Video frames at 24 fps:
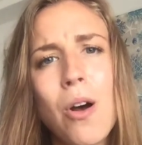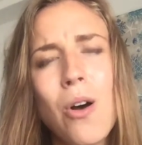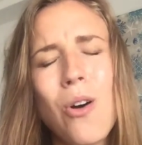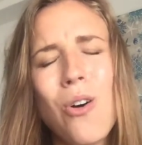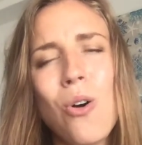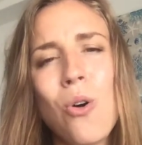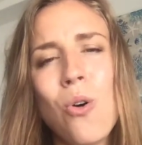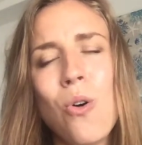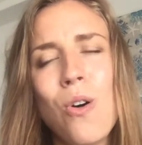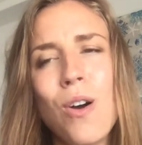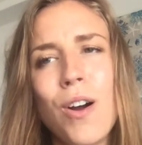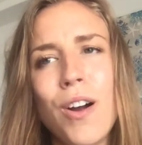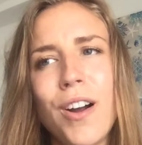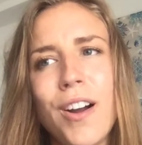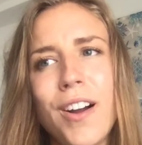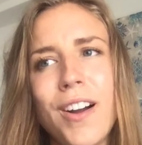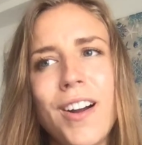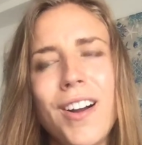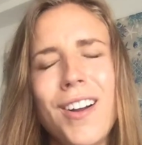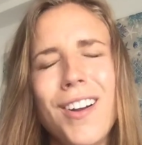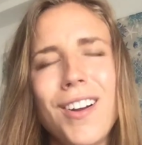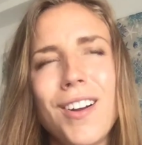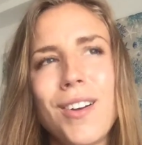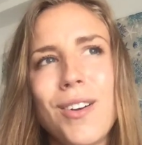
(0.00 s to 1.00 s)

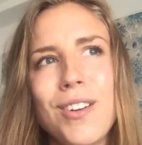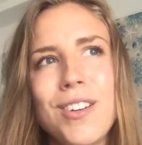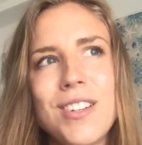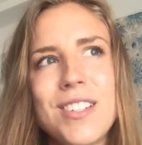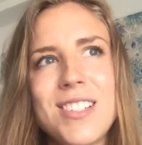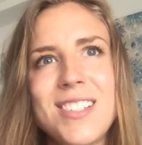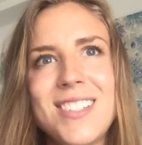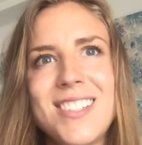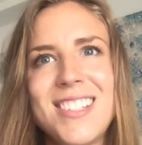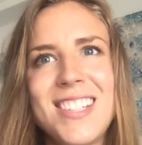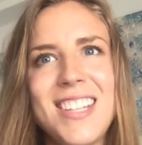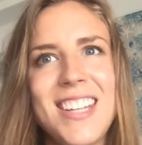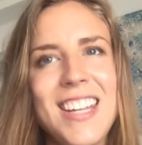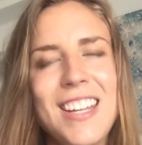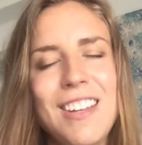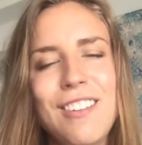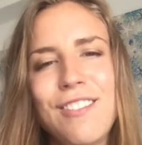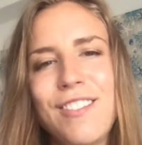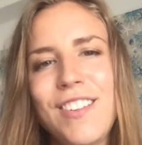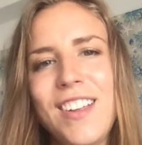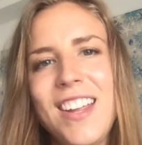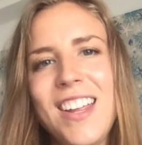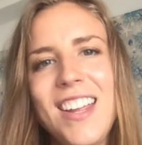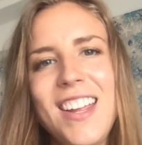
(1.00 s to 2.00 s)
or
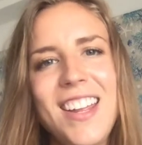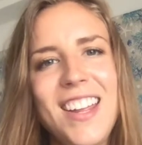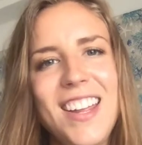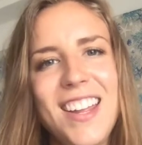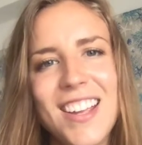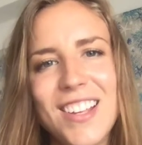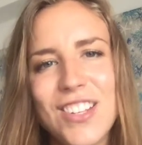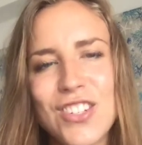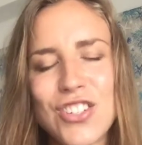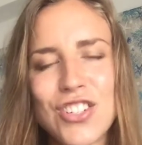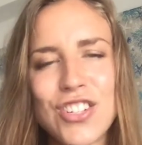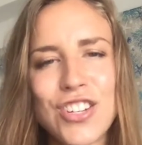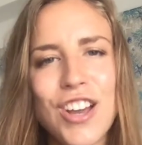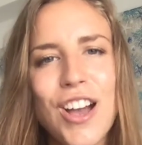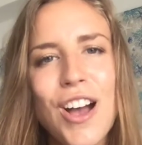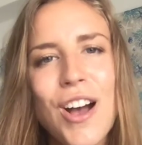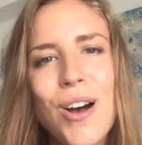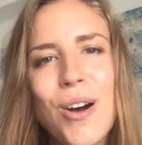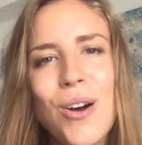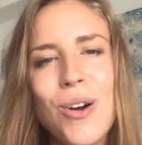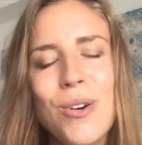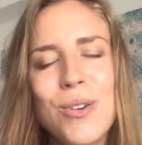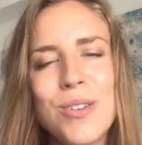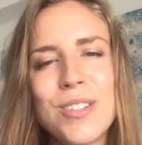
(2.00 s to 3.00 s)
TV and
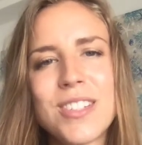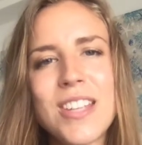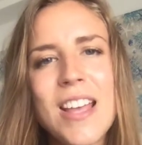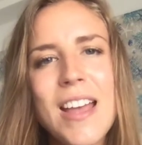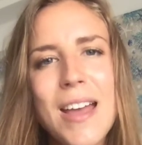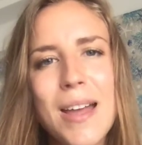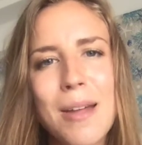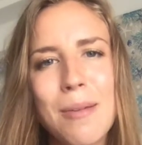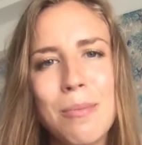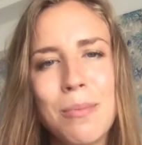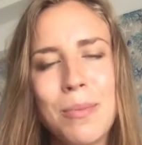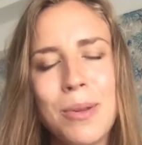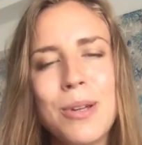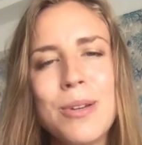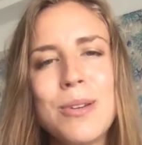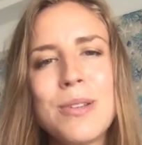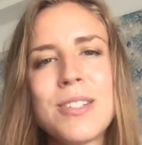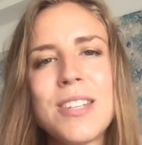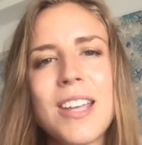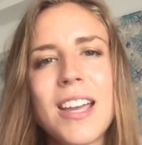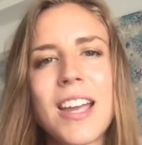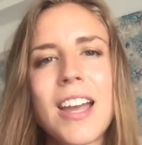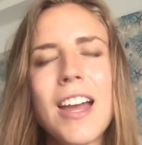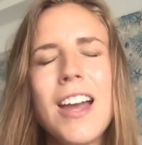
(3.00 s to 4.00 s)
shows and
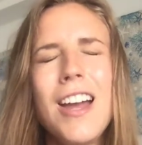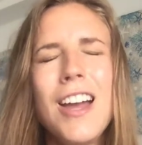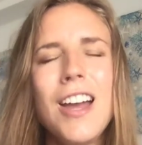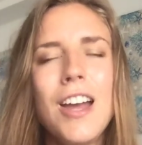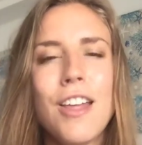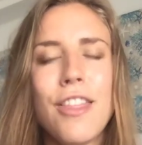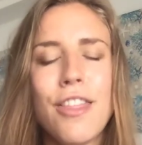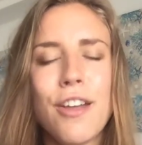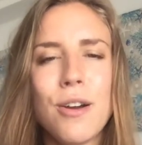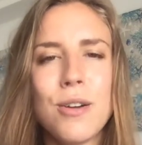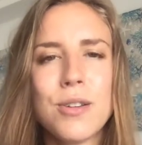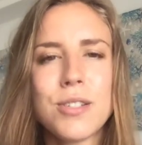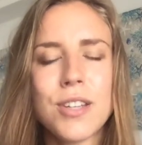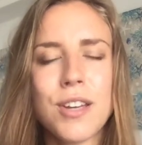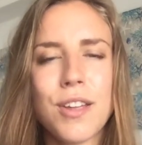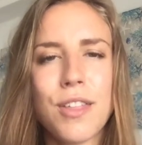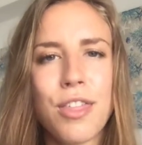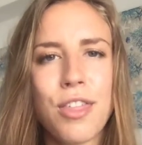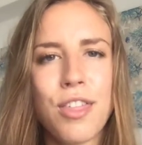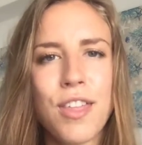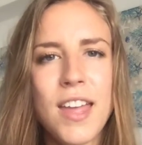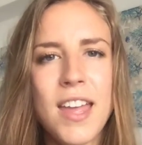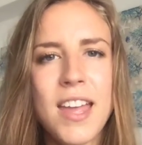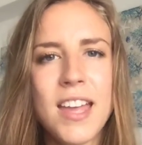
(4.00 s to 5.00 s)
music, those are
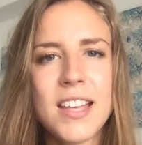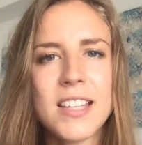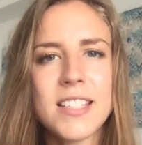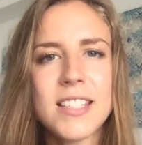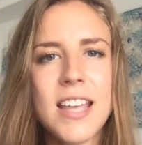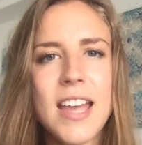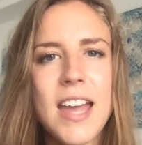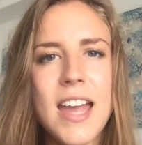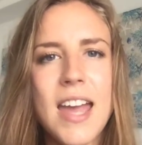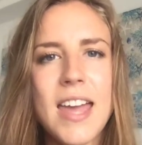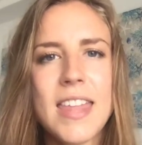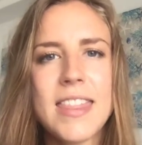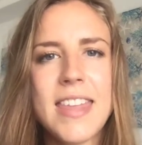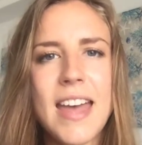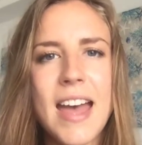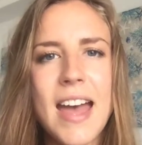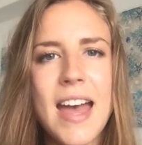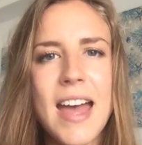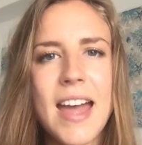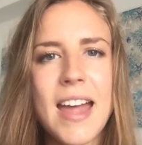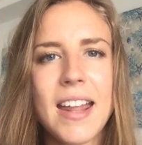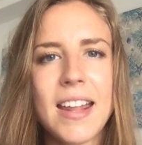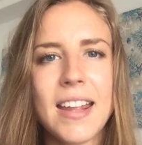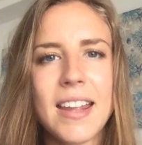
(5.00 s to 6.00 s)
things
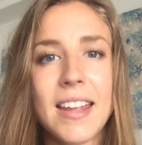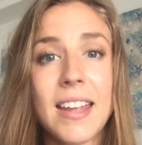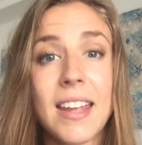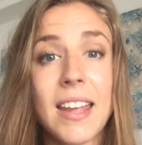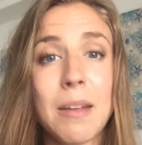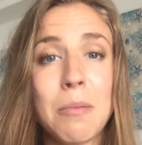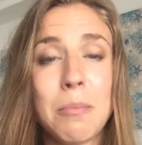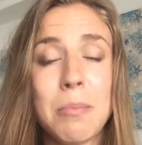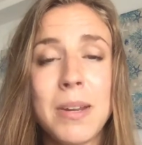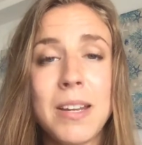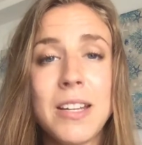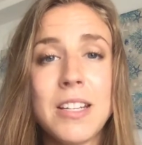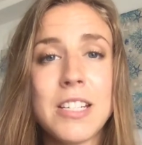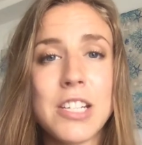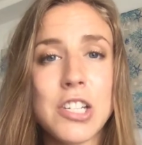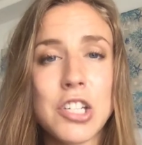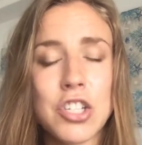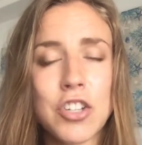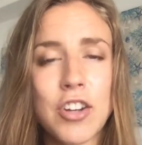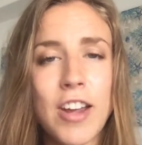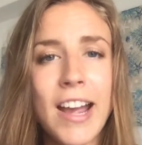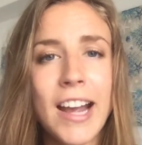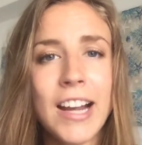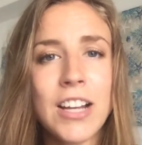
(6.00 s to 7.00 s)
that can be
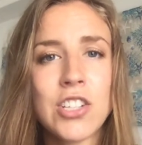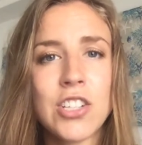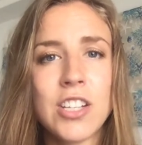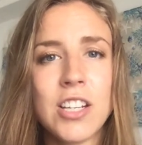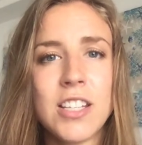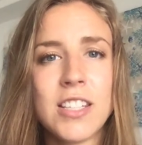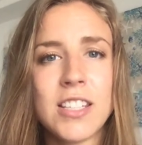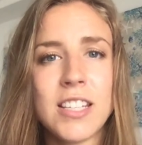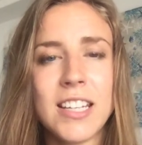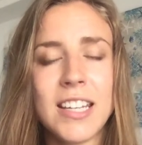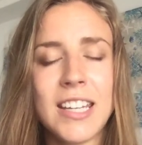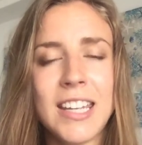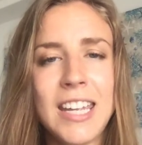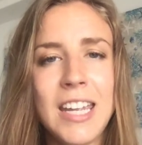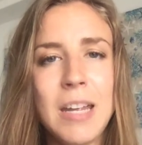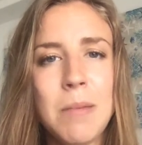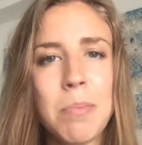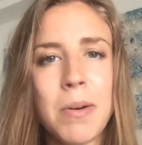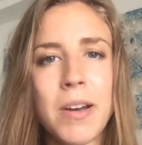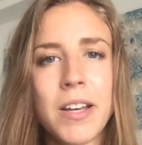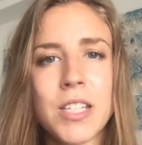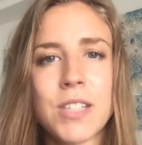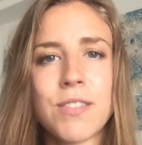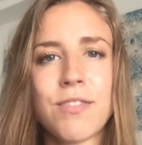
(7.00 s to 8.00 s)
distractions and keep
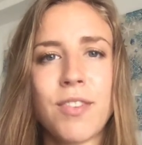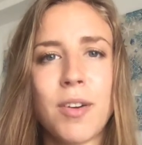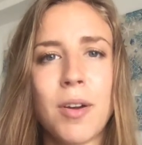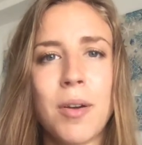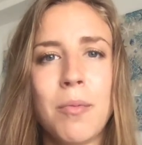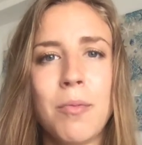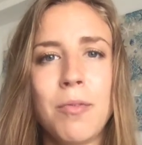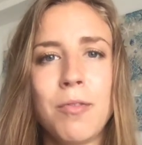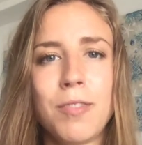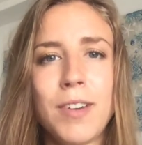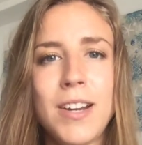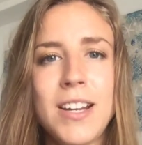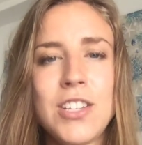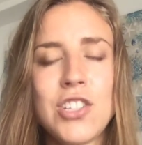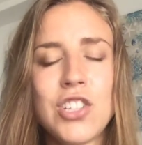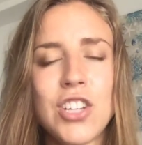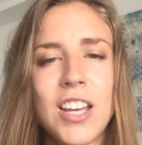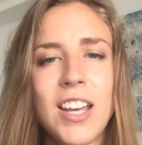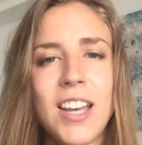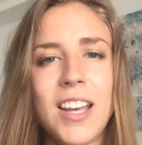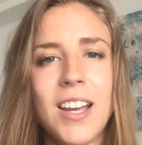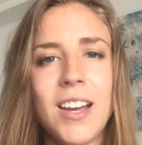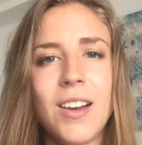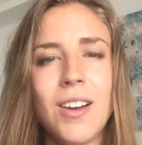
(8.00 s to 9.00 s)
us from
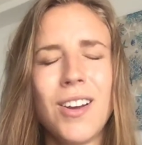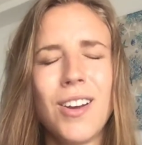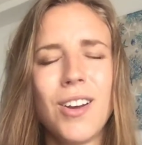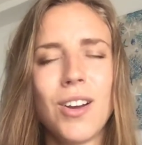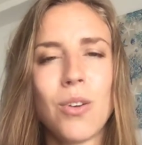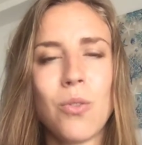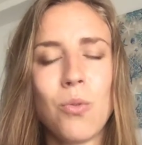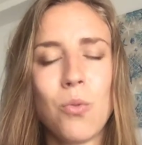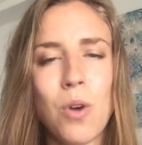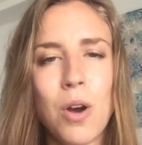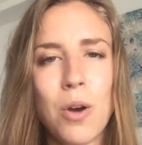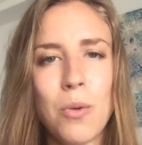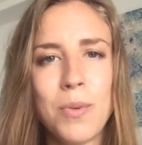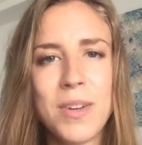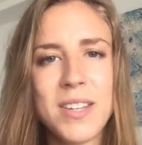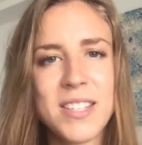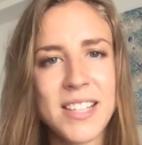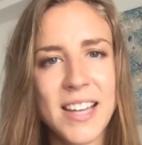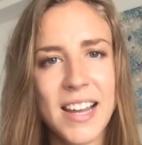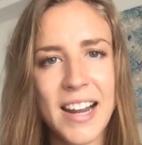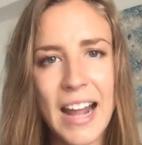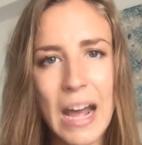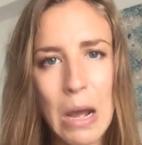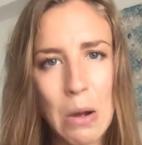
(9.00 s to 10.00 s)
reaching what we
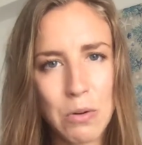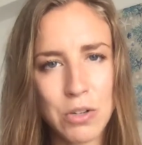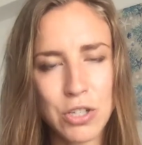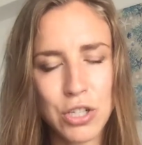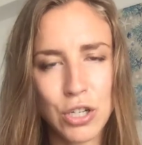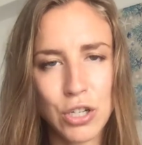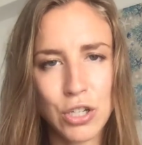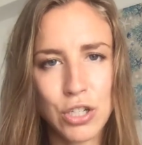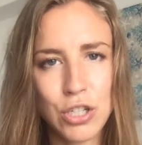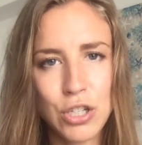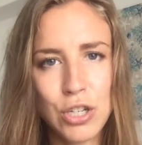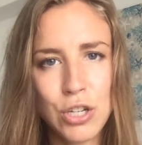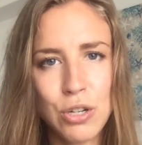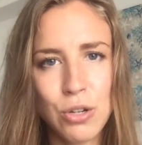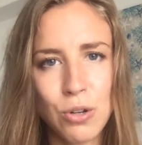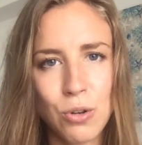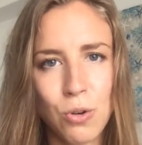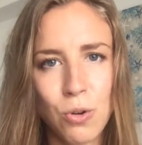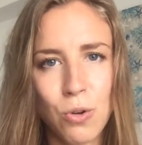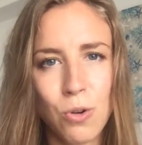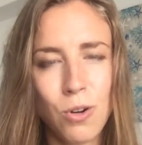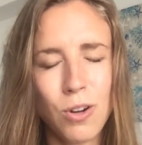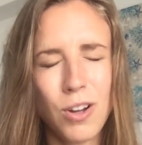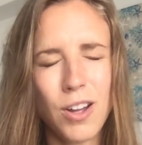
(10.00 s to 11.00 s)
set out to
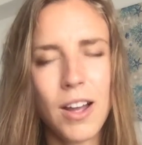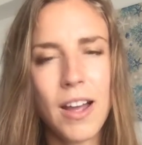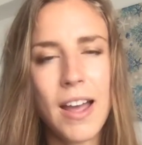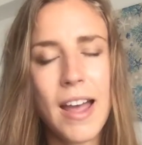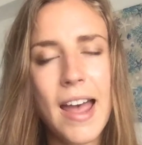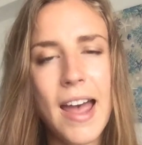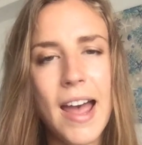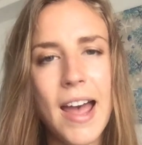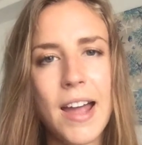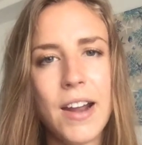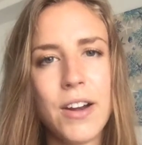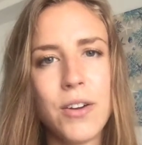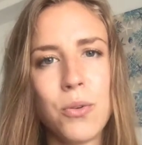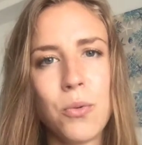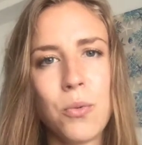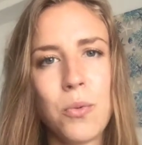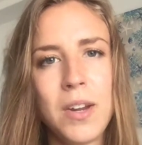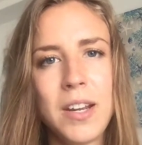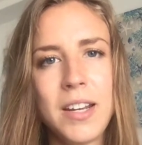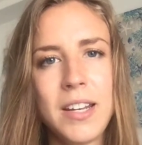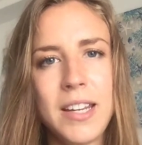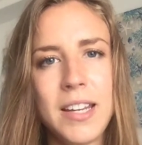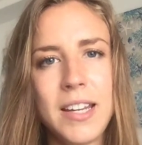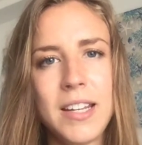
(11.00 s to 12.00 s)
do. And
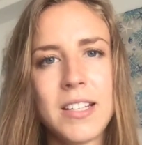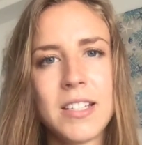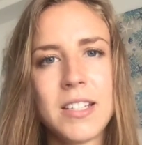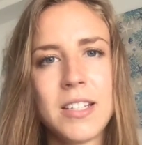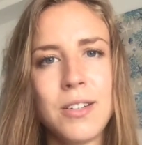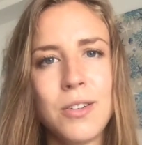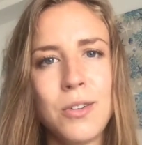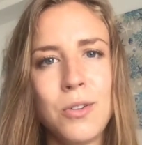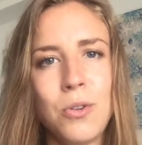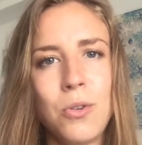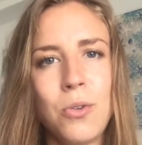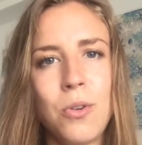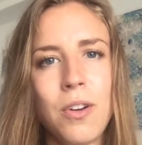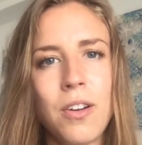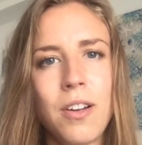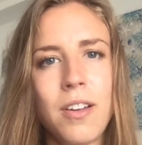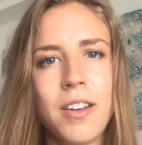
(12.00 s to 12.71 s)
we need to,